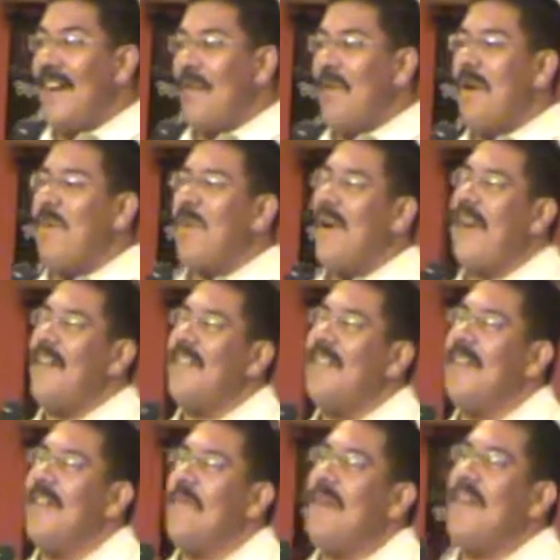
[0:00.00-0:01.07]
What, what,
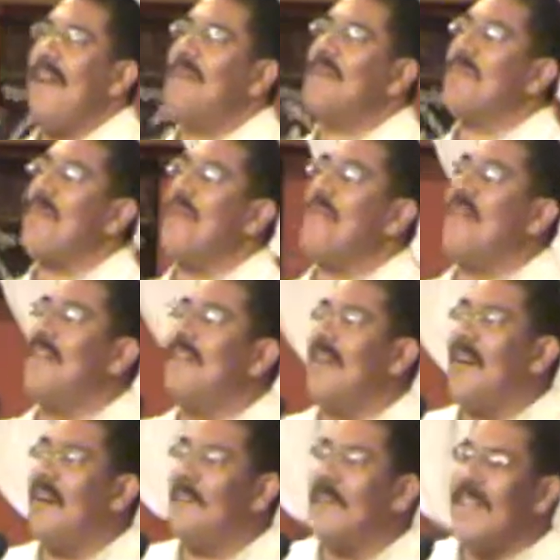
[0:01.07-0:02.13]
you know what I mean? I was remembering
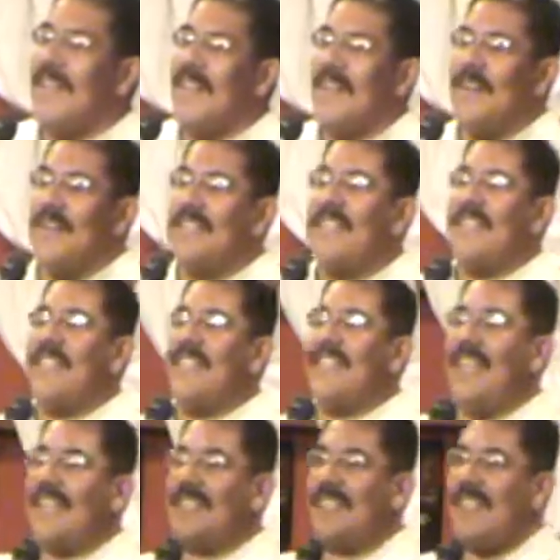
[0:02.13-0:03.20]
uh, T.D.
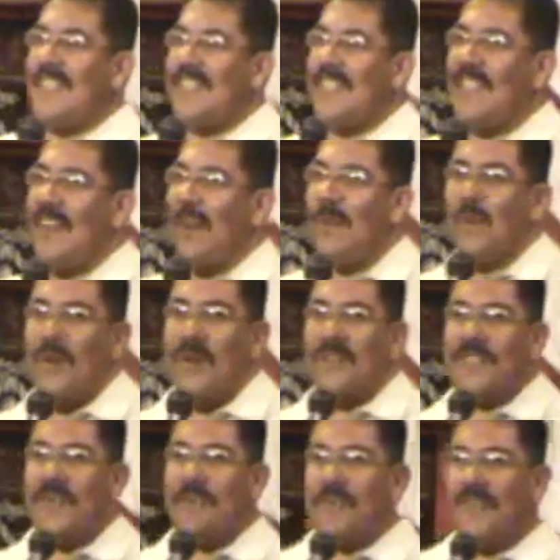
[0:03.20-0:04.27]
Jakes teaching on
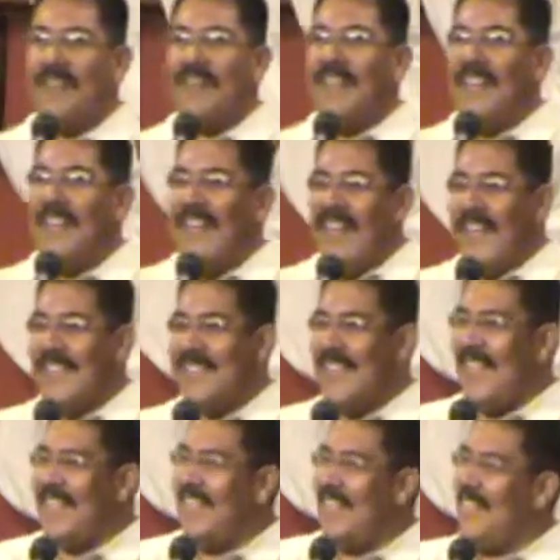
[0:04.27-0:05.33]
worship, and, and he
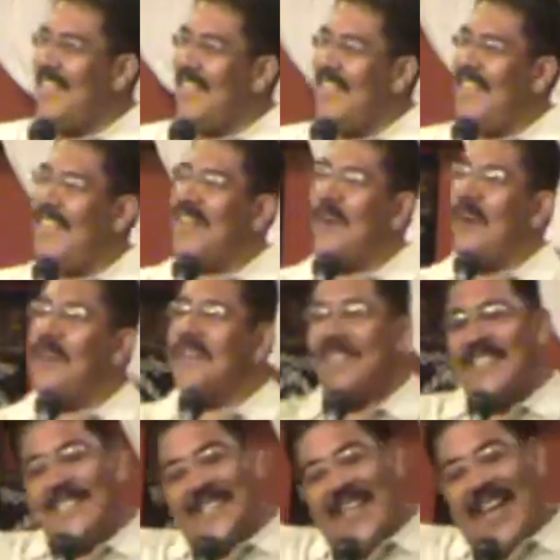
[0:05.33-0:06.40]
said, he, he called
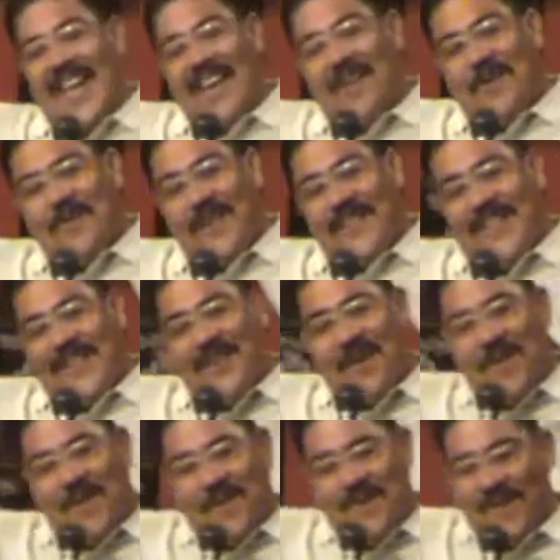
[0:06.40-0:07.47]
this, and I don't really
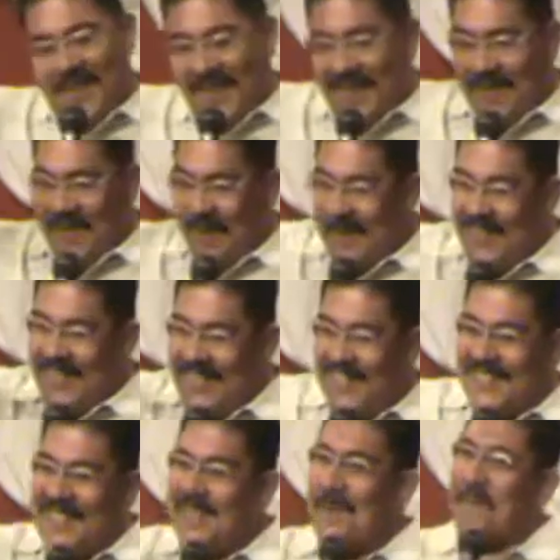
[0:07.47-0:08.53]
know, you know I mean,
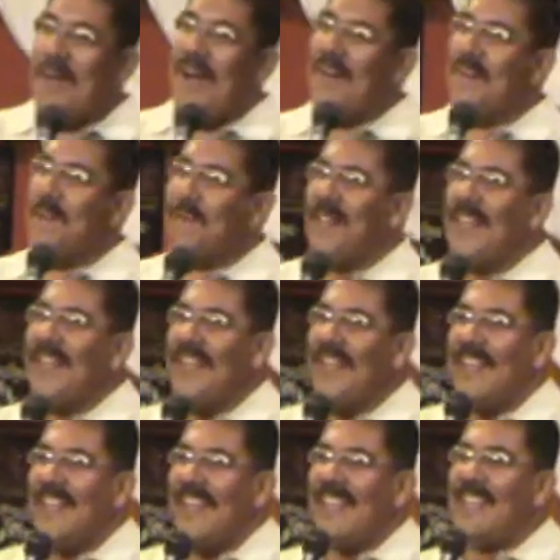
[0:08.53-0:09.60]
nothing about it, but
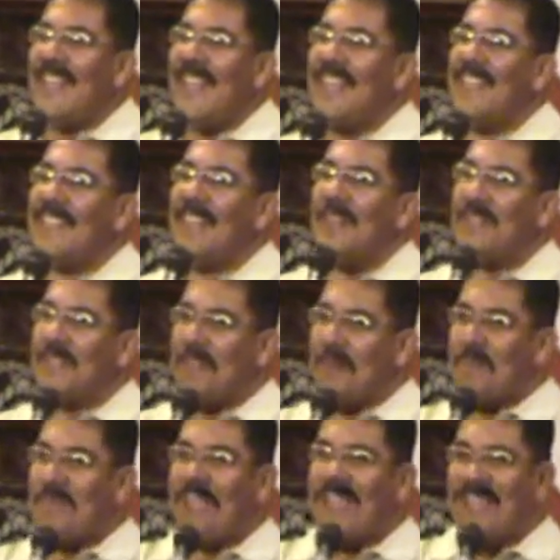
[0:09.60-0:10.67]
he said that there's
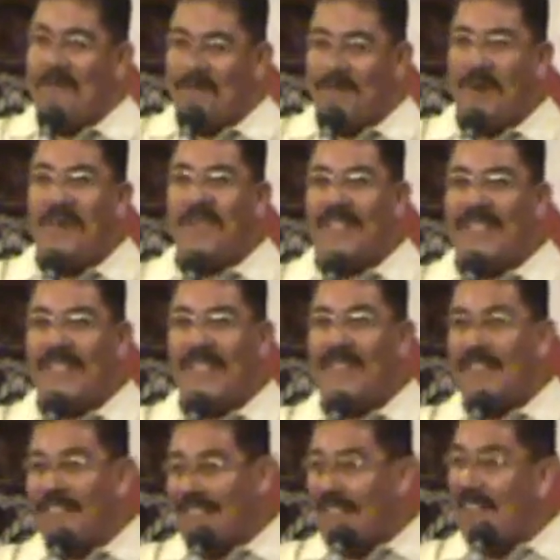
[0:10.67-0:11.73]
something in a
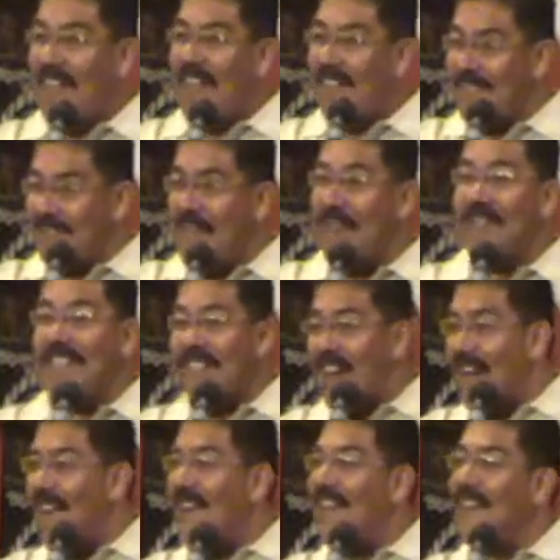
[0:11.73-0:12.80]
virgin that down
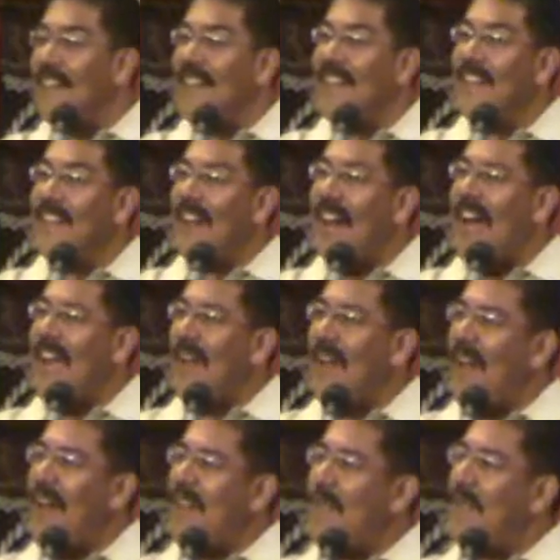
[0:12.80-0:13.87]
there,
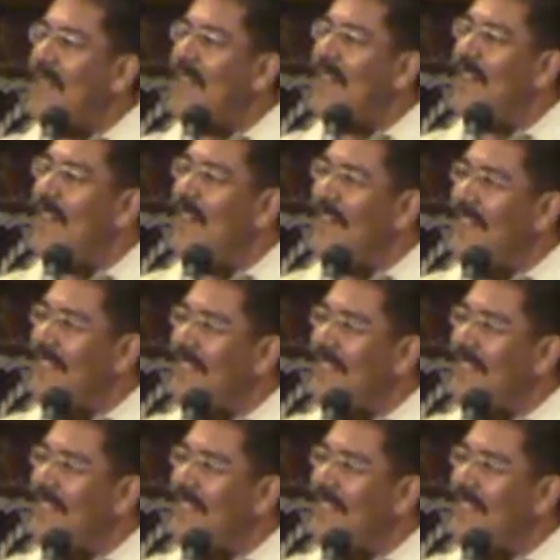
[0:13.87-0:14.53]
hymen or